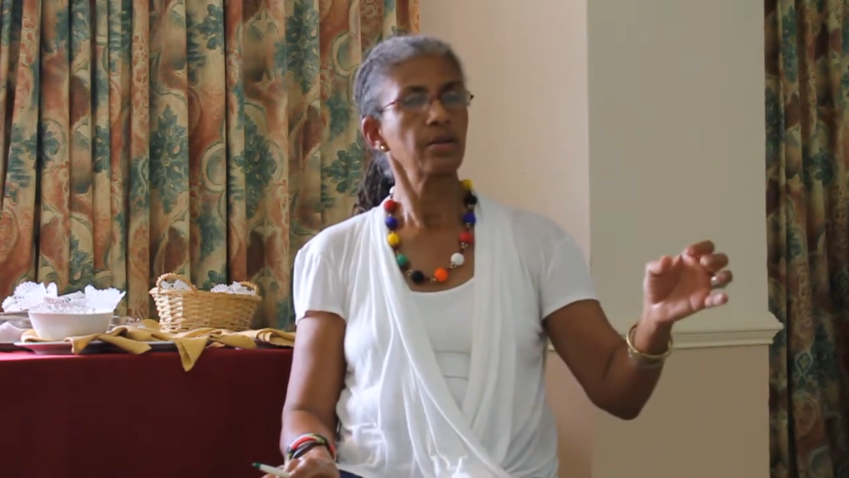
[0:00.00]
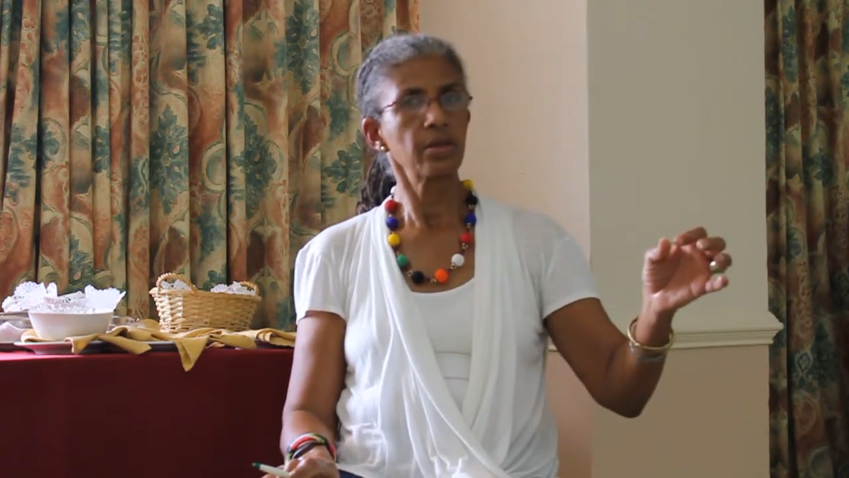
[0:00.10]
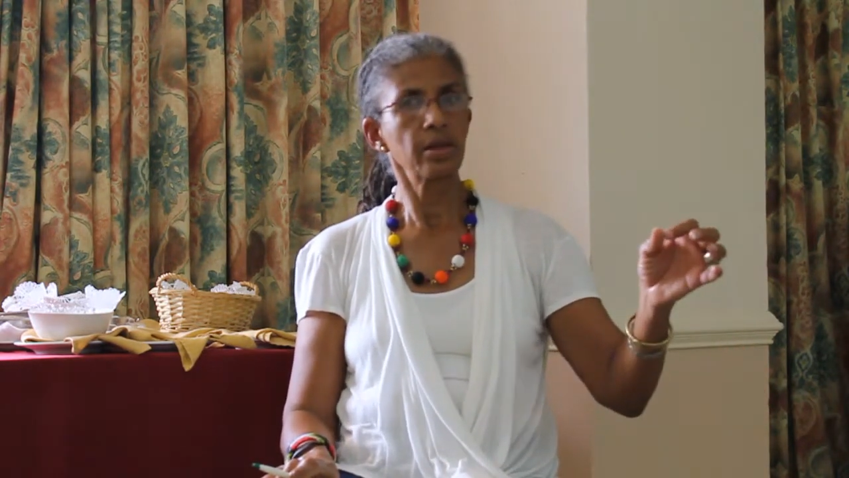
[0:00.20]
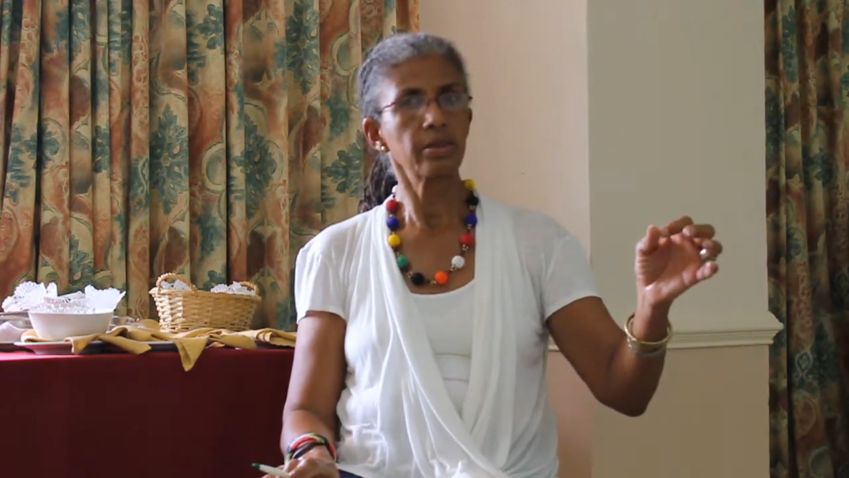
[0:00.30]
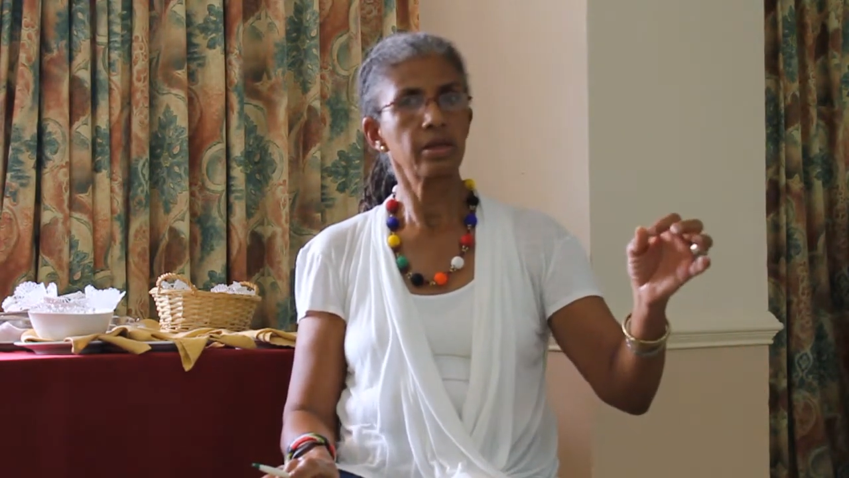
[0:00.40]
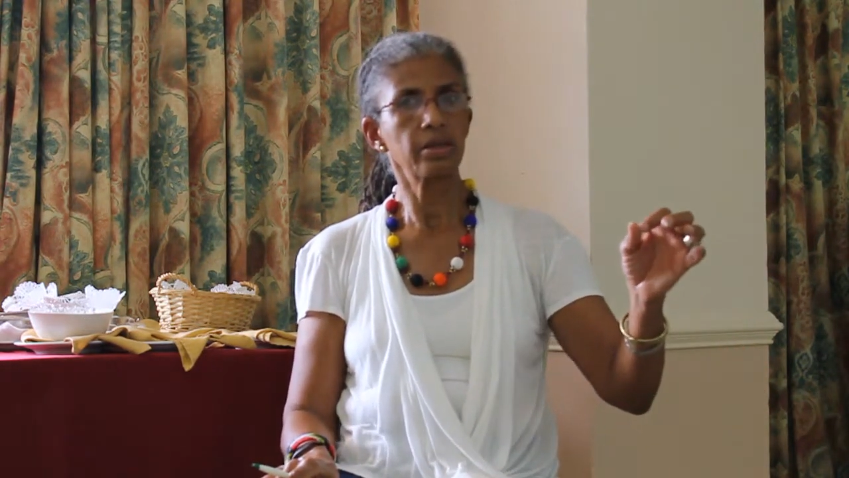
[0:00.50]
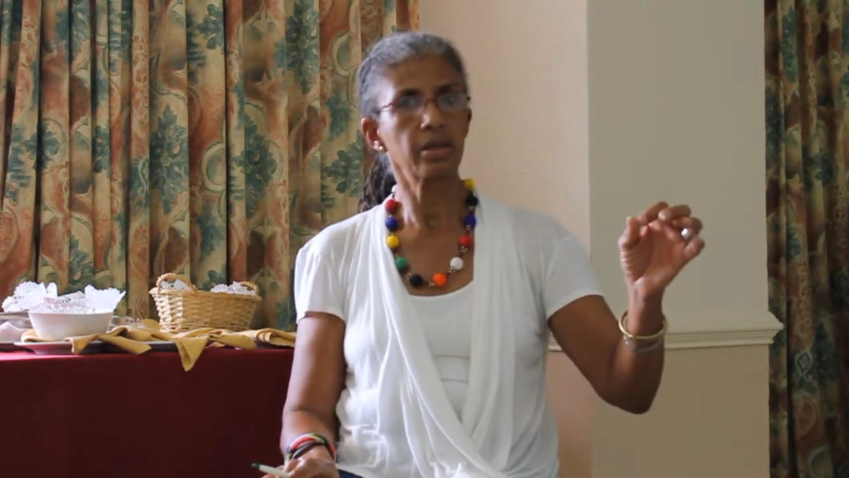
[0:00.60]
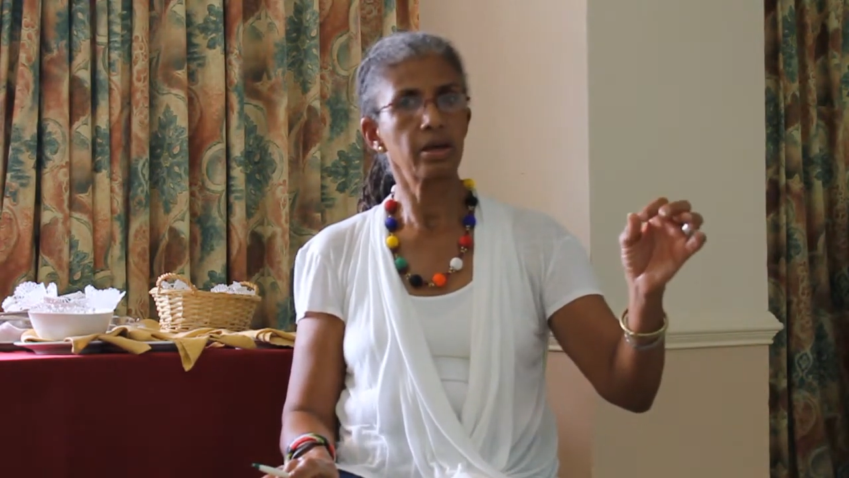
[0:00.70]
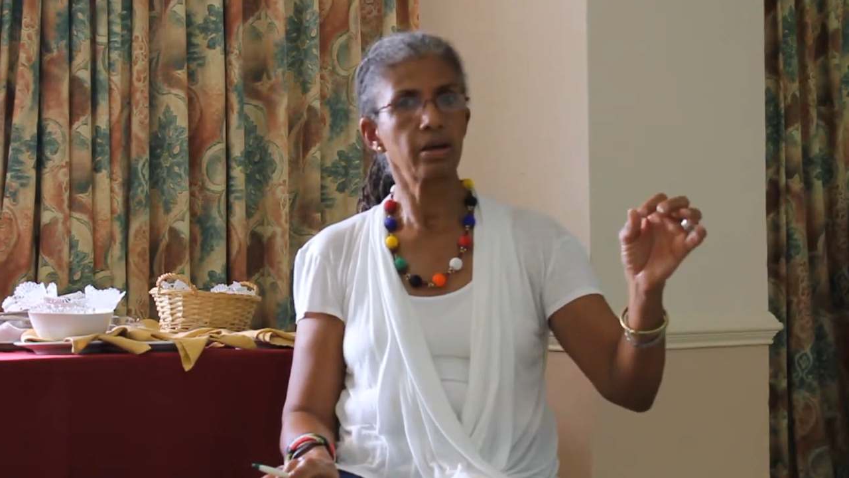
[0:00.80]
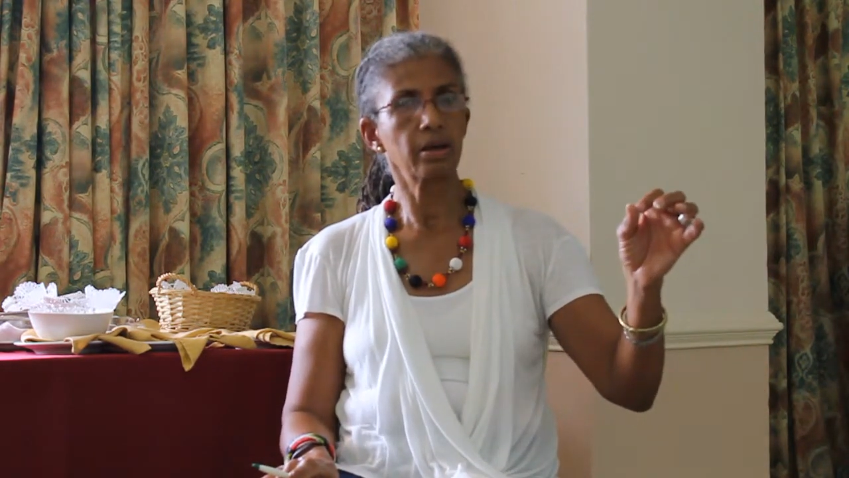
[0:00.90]

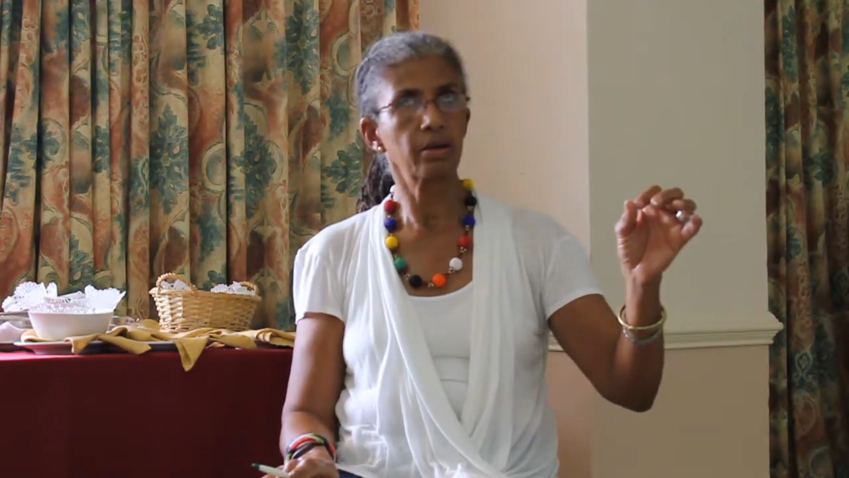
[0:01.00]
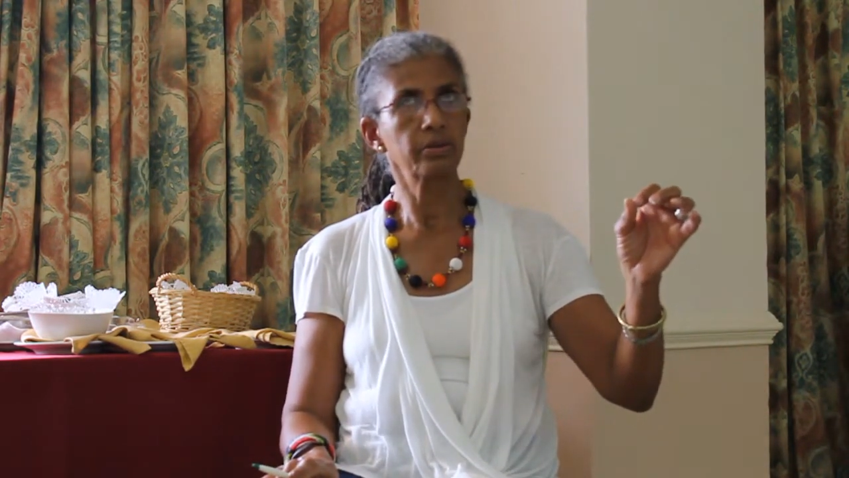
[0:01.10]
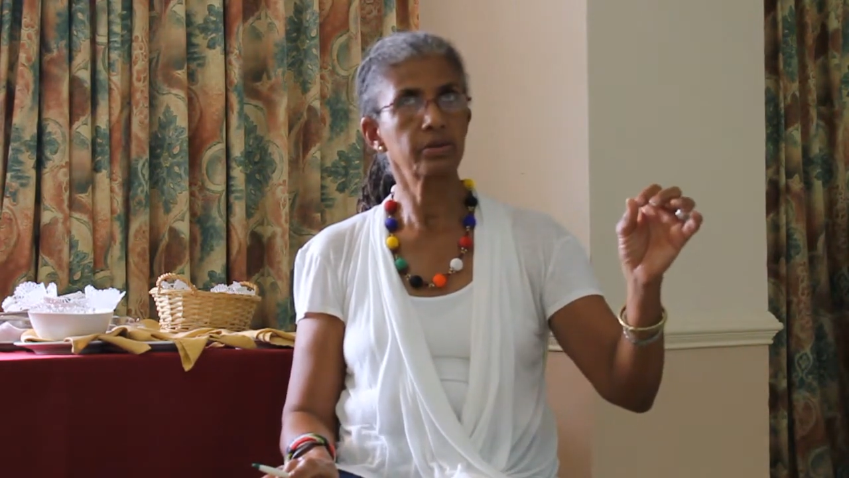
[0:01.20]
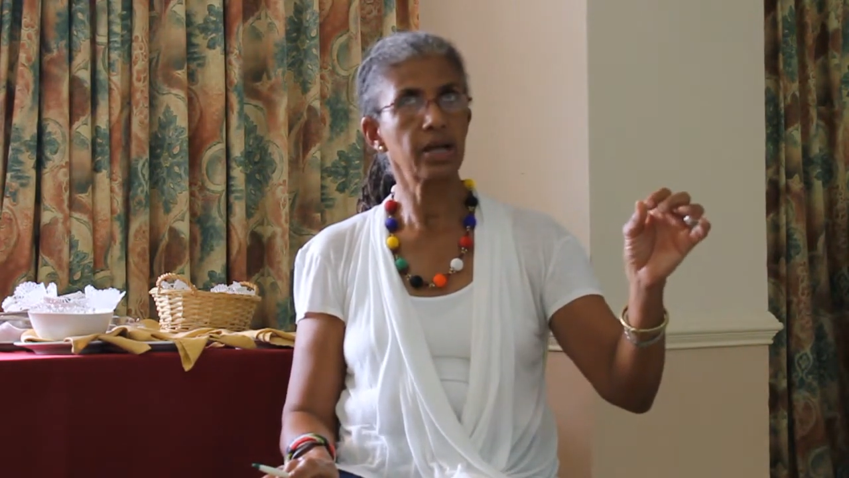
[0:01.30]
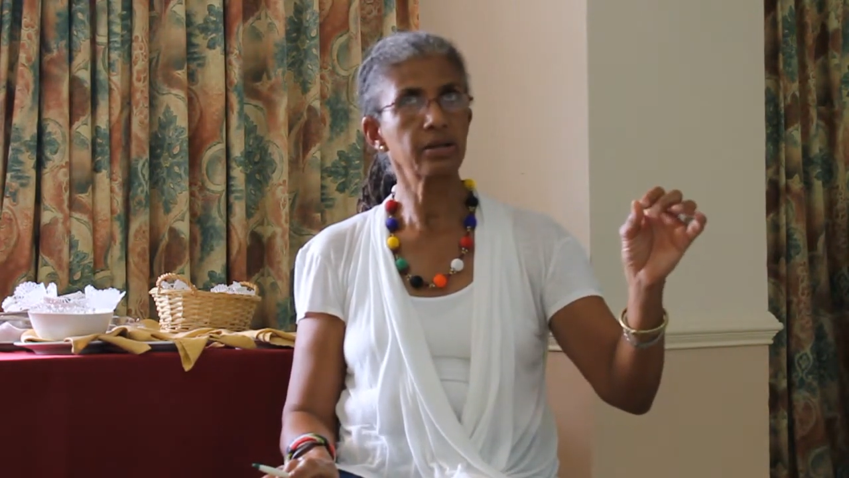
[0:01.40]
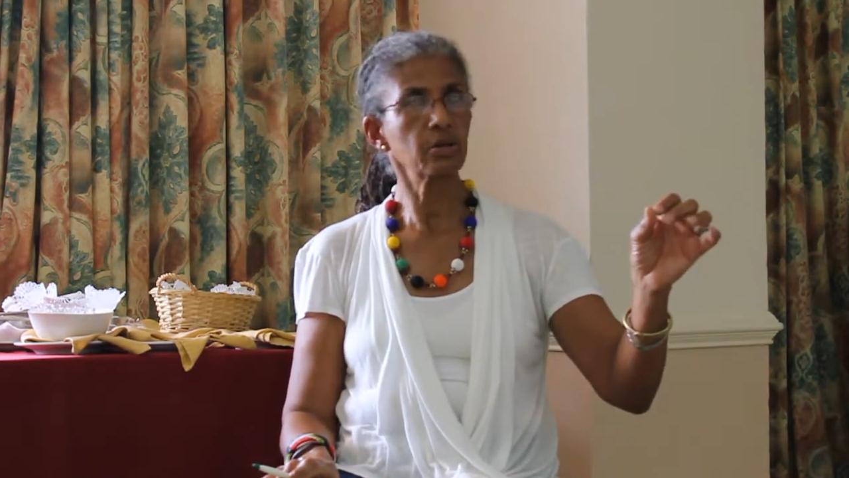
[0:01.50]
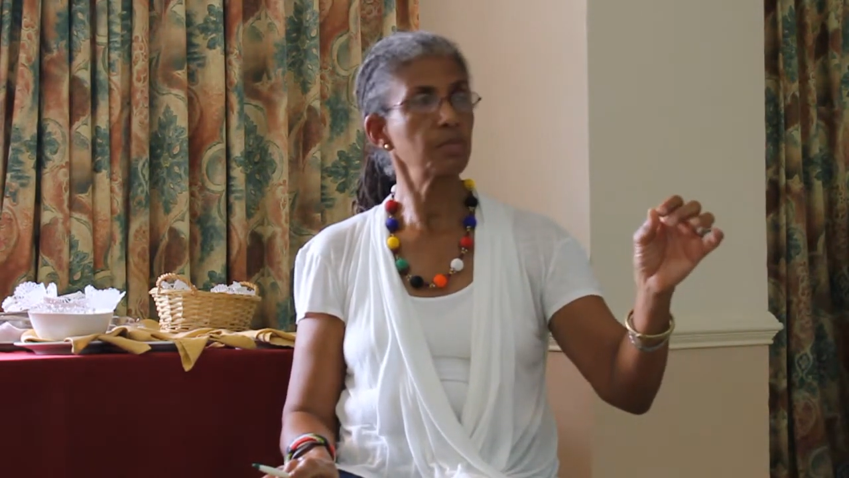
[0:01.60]
They started